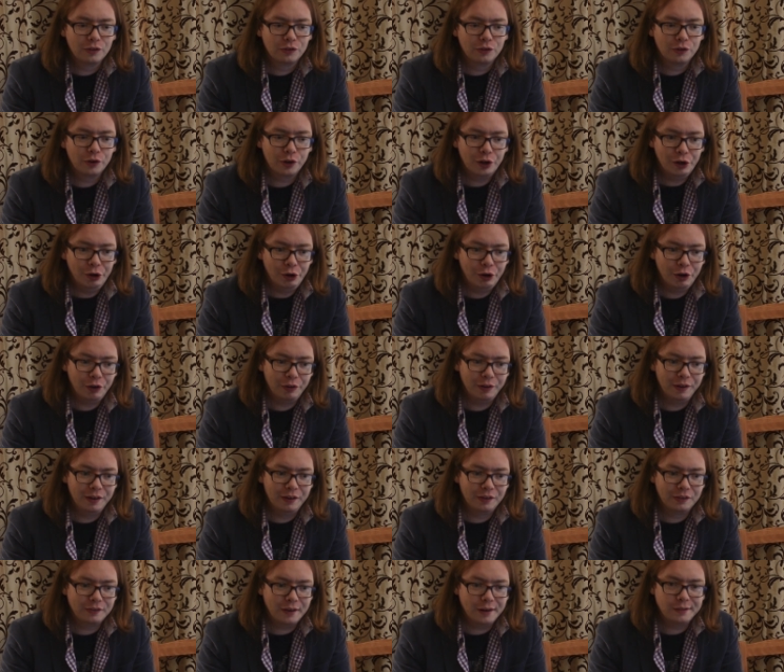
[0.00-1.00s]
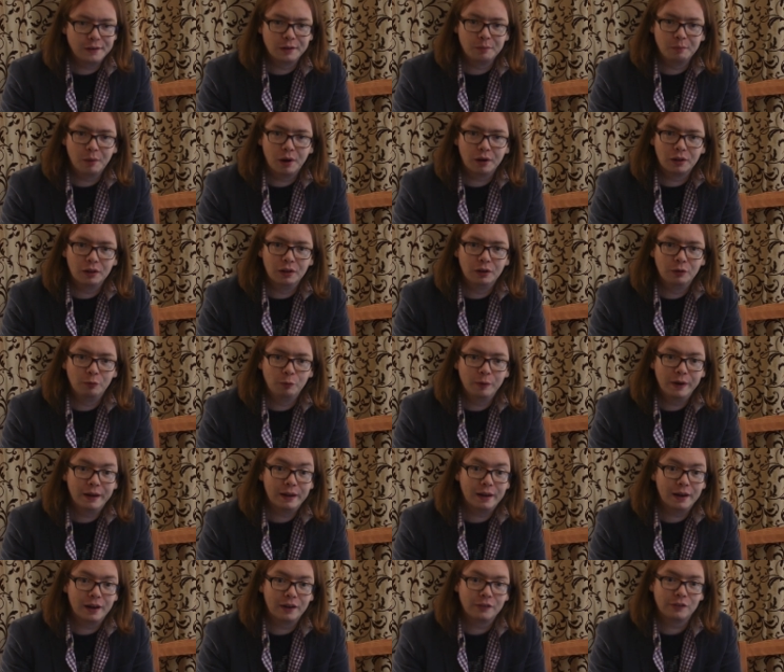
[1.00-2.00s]
took a look at the standard model and
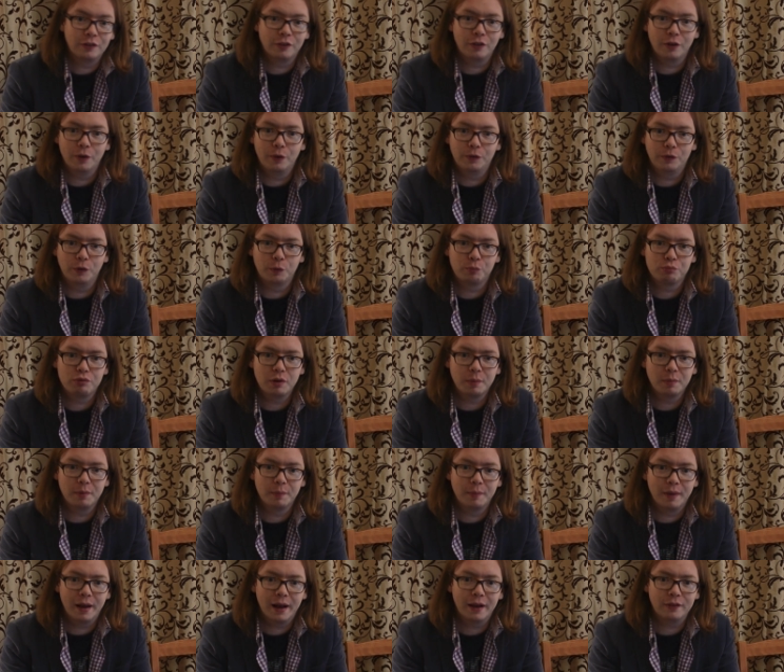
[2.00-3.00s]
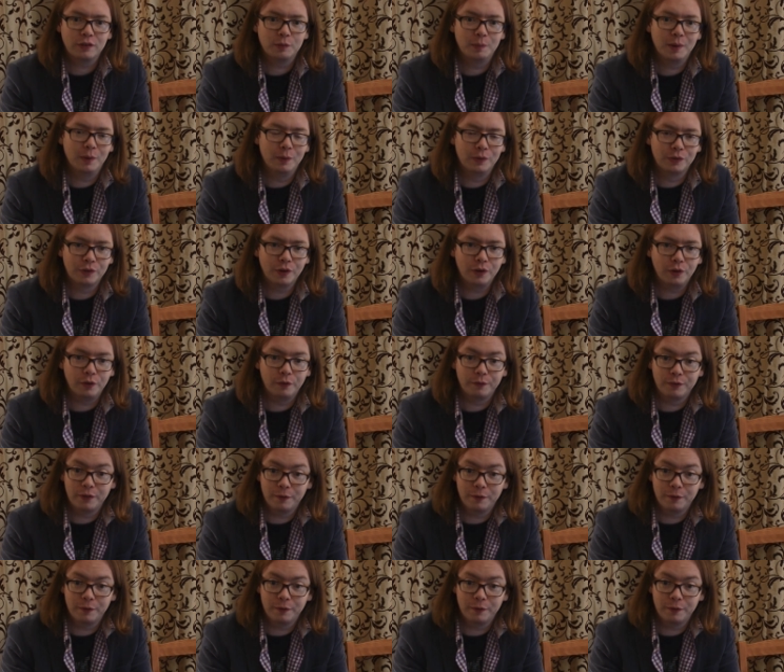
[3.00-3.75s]
realised that there was this problem that had to be resolved.